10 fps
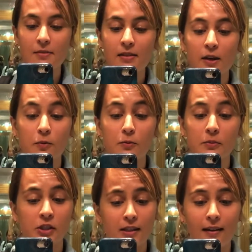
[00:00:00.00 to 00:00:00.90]
thing with
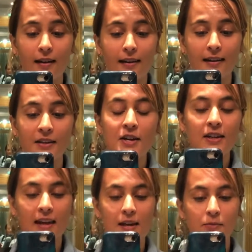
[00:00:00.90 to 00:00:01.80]
machine learning,
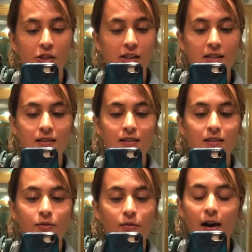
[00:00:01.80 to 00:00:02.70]
getting machines
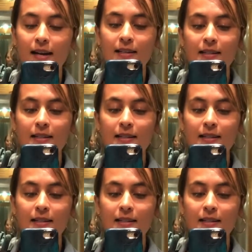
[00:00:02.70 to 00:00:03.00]
to find